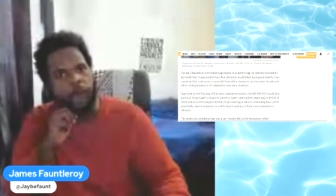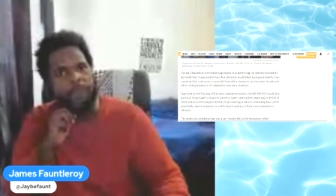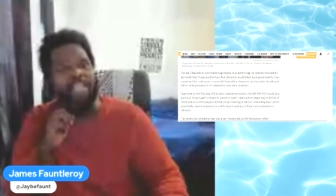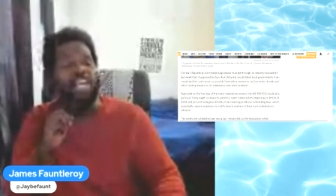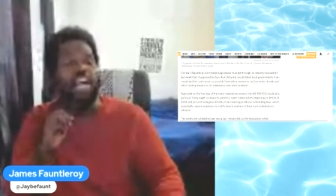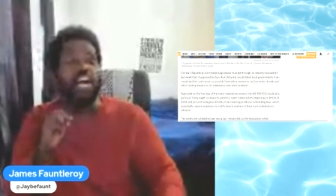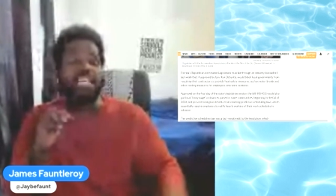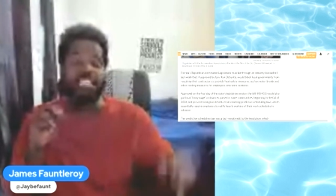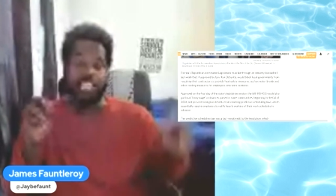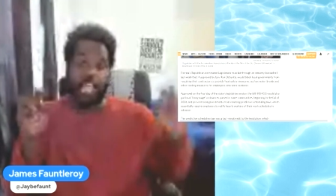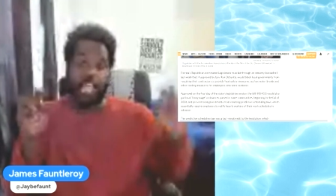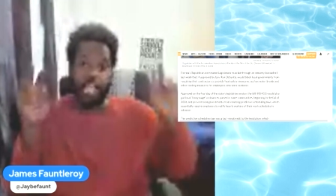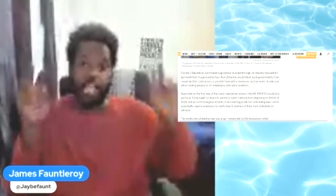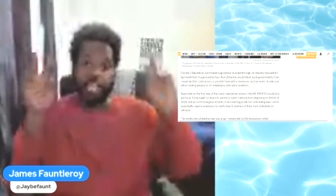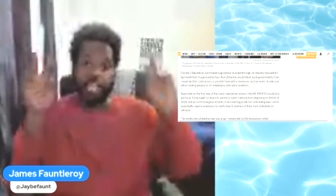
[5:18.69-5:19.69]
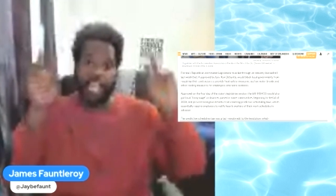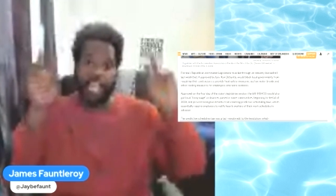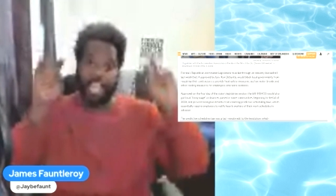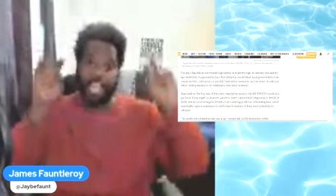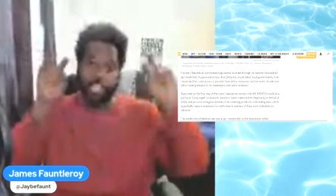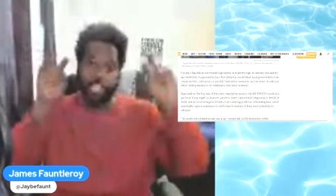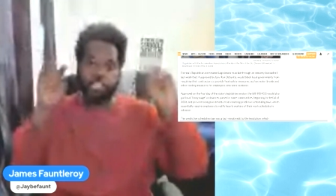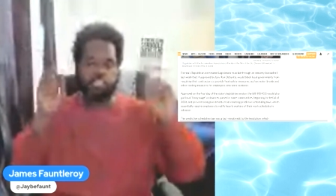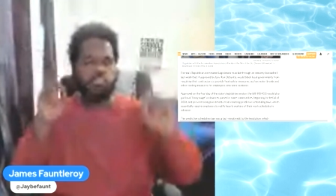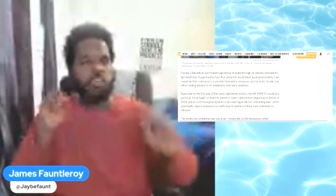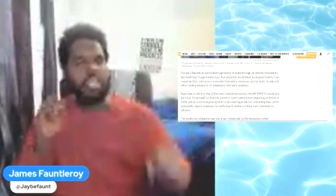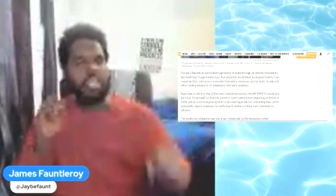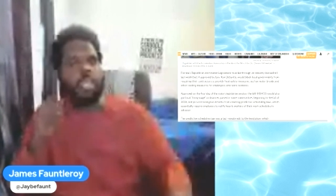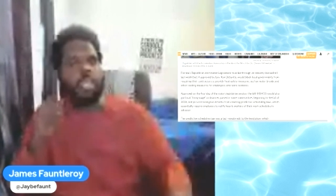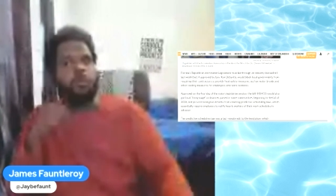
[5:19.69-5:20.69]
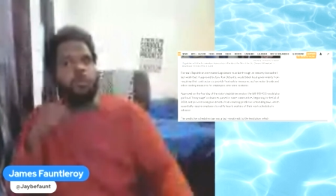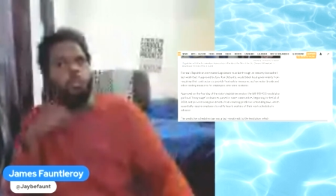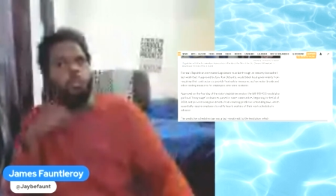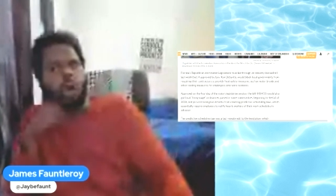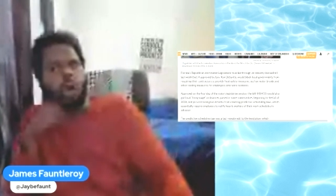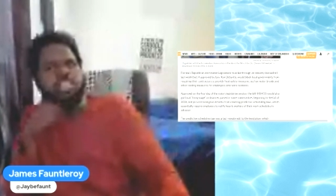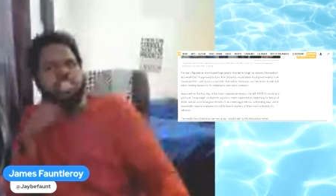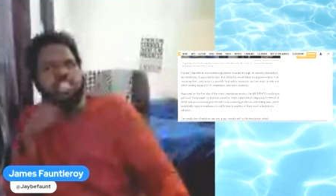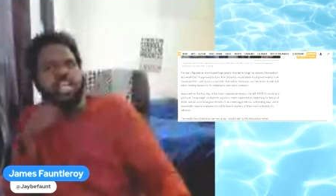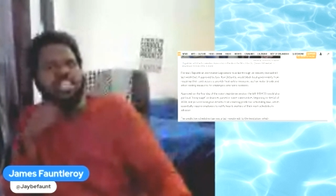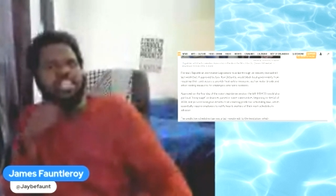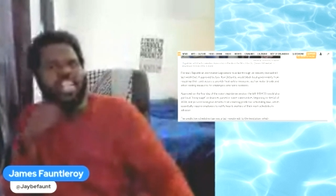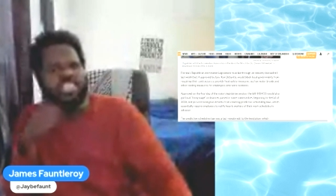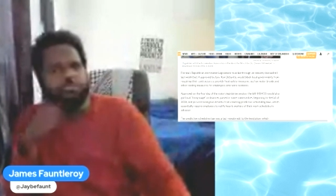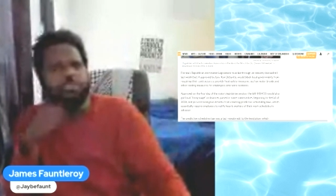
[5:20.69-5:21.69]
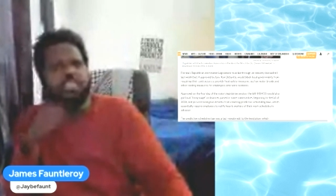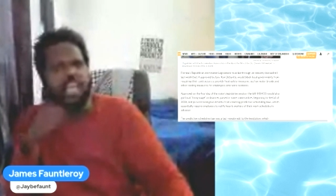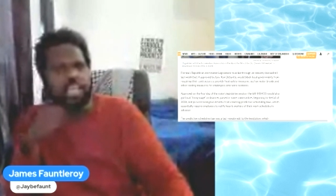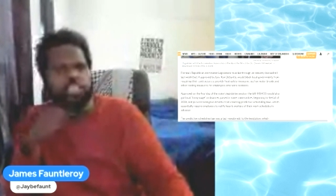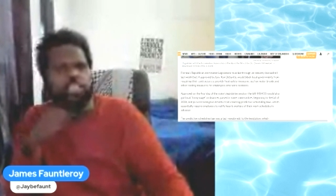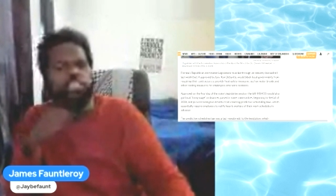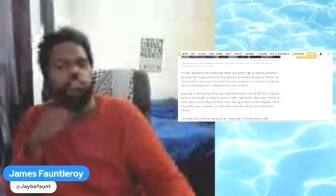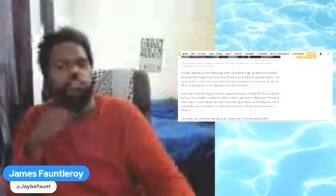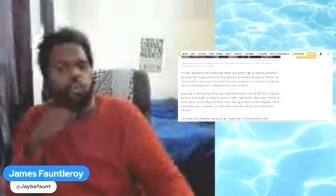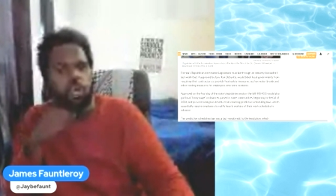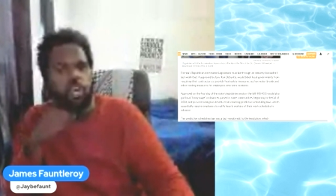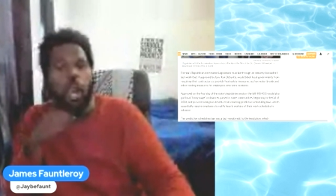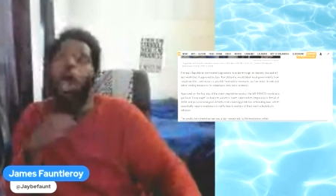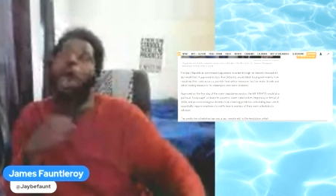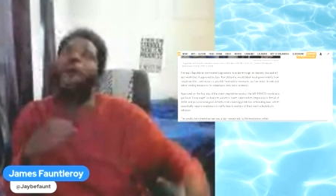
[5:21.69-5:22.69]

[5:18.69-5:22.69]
because the industry wants less protections for work.